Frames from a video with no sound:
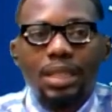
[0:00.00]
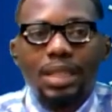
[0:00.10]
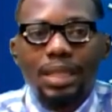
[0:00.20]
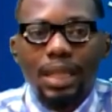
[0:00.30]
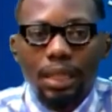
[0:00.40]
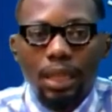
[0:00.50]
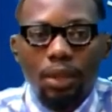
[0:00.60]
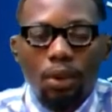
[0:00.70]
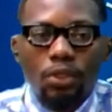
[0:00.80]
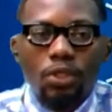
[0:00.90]

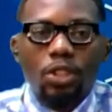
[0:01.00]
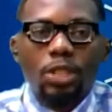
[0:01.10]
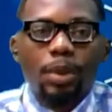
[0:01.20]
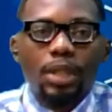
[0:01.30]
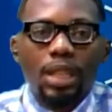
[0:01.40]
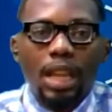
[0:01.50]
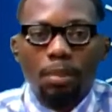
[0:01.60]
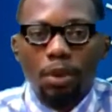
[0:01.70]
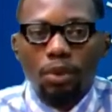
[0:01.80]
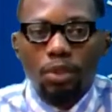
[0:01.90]
descended on suspected
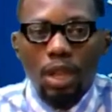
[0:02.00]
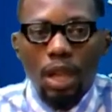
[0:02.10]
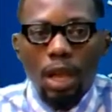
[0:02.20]
Agberos,